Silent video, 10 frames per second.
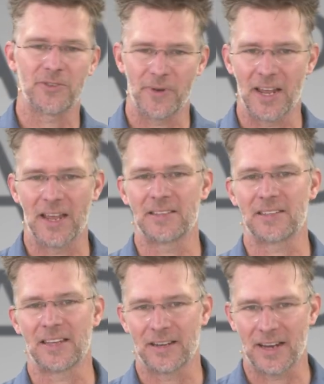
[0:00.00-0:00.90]
3/8,
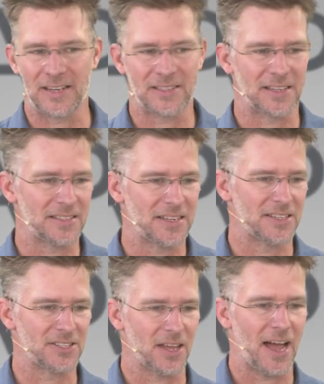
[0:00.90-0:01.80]
and
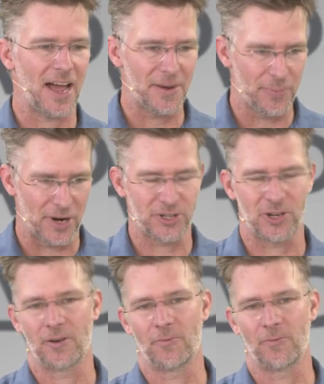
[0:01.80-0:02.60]
9/16 high pressure,